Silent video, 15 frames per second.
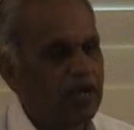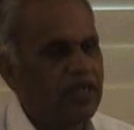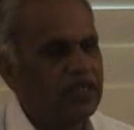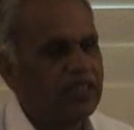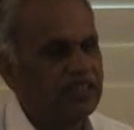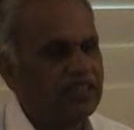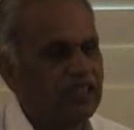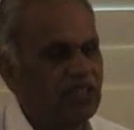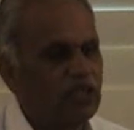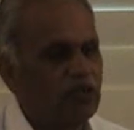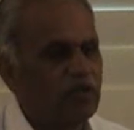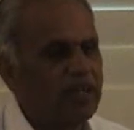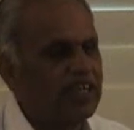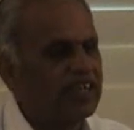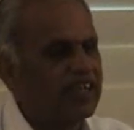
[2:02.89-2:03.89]
he is said to
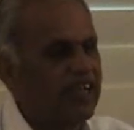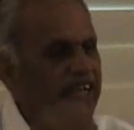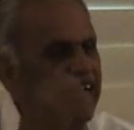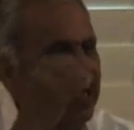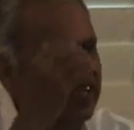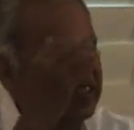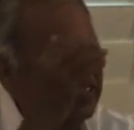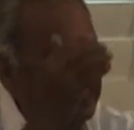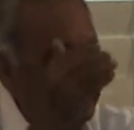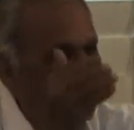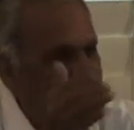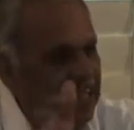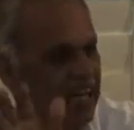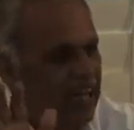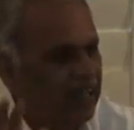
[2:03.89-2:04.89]
be in Gaya
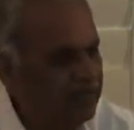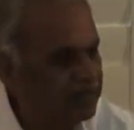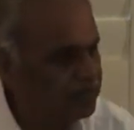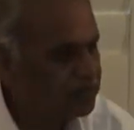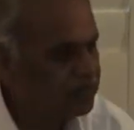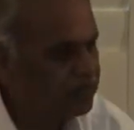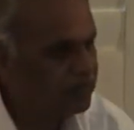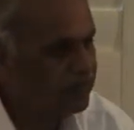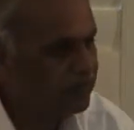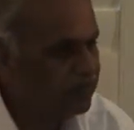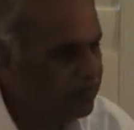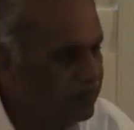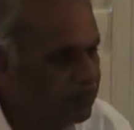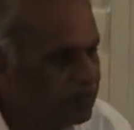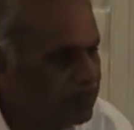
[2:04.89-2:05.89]
Kshetra.
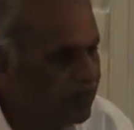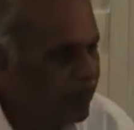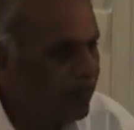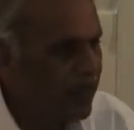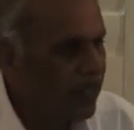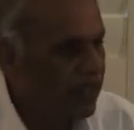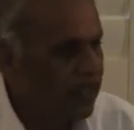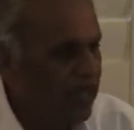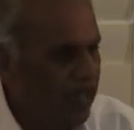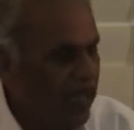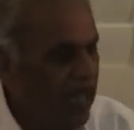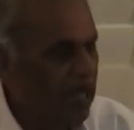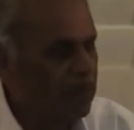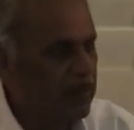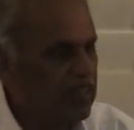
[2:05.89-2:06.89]

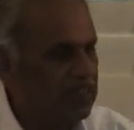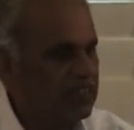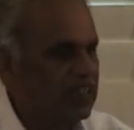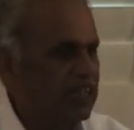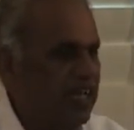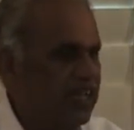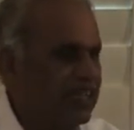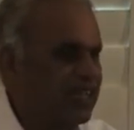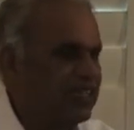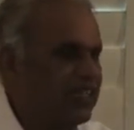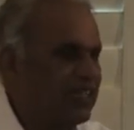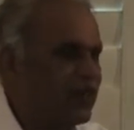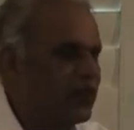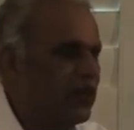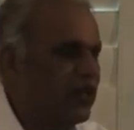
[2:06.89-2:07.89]
Gaya means
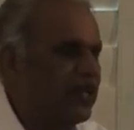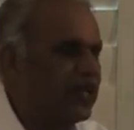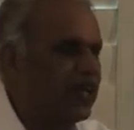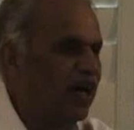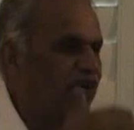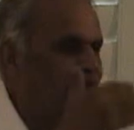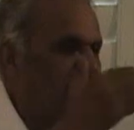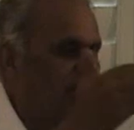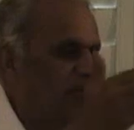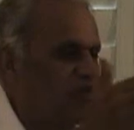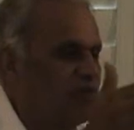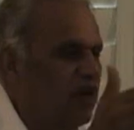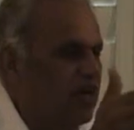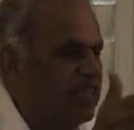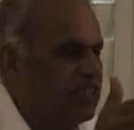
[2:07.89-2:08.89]
energy going out of the
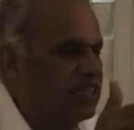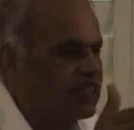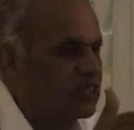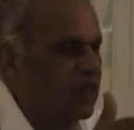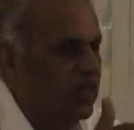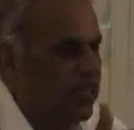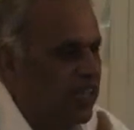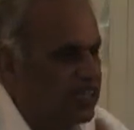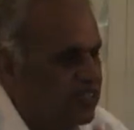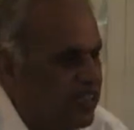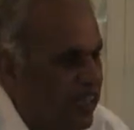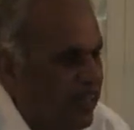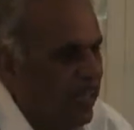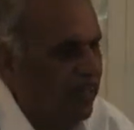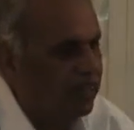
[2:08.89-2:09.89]
body is called as
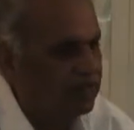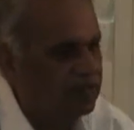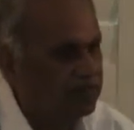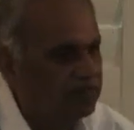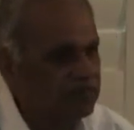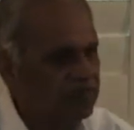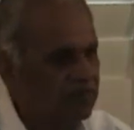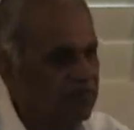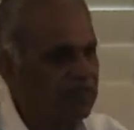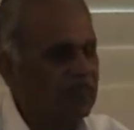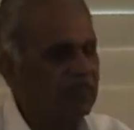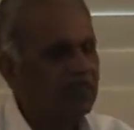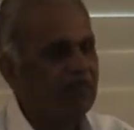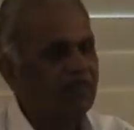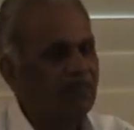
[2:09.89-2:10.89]
Gaya.
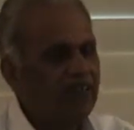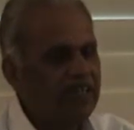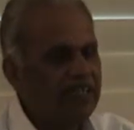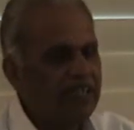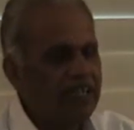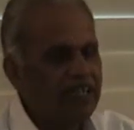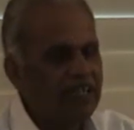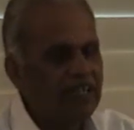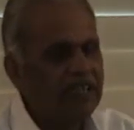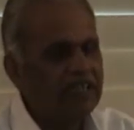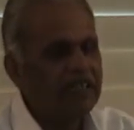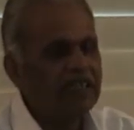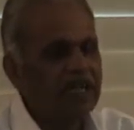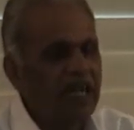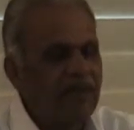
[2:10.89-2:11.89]
When the
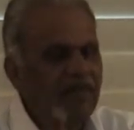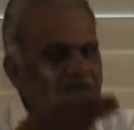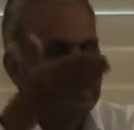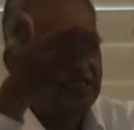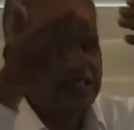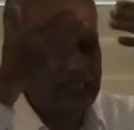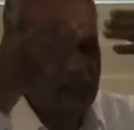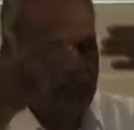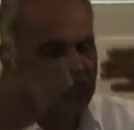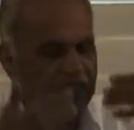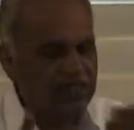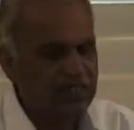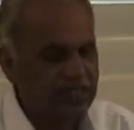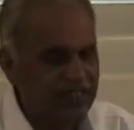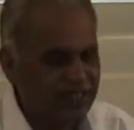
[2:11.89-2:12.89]
energy travels
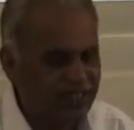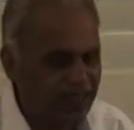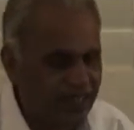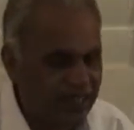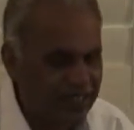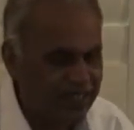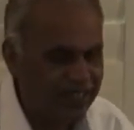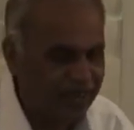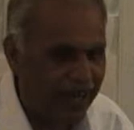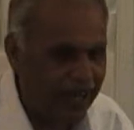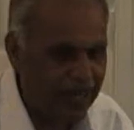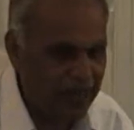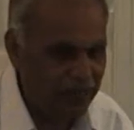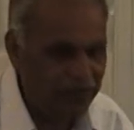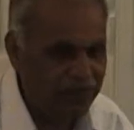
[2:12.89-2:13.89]
inwards, it is called as
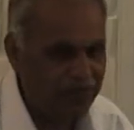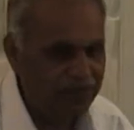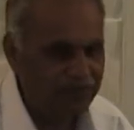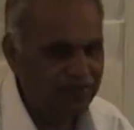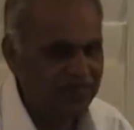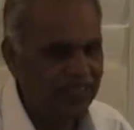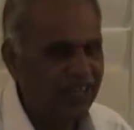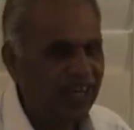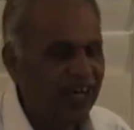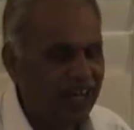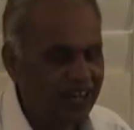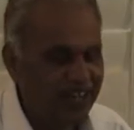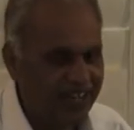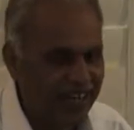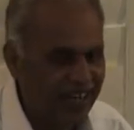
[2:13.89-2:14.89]
Gayam
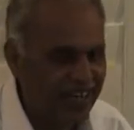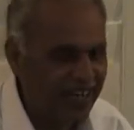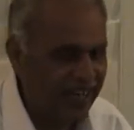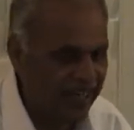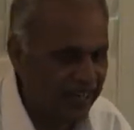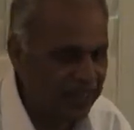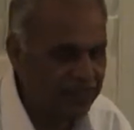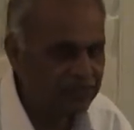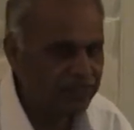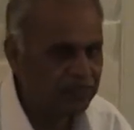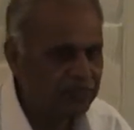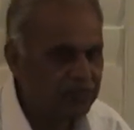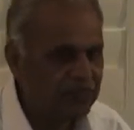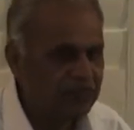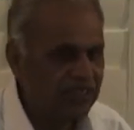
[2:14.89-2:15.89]
or Gaya.
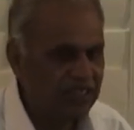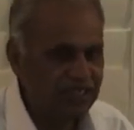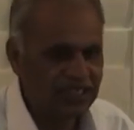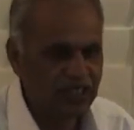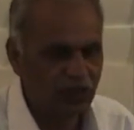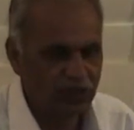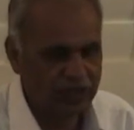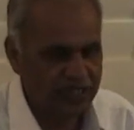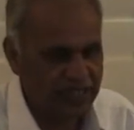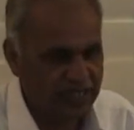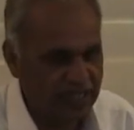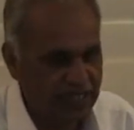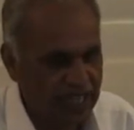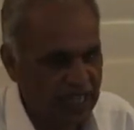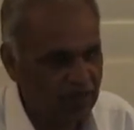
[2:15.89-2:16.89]
In South
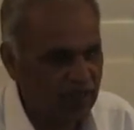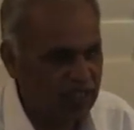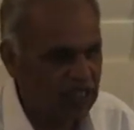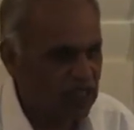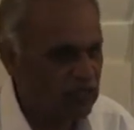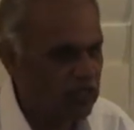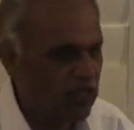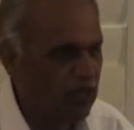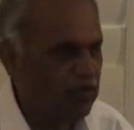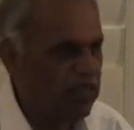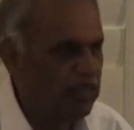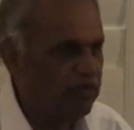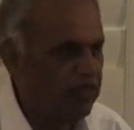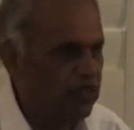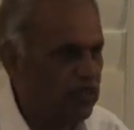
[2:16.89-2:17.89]
Indian languages
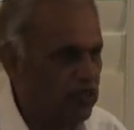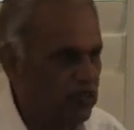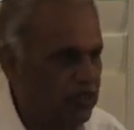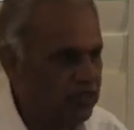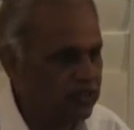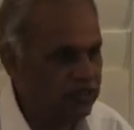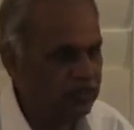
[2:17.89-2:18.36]
normally we use.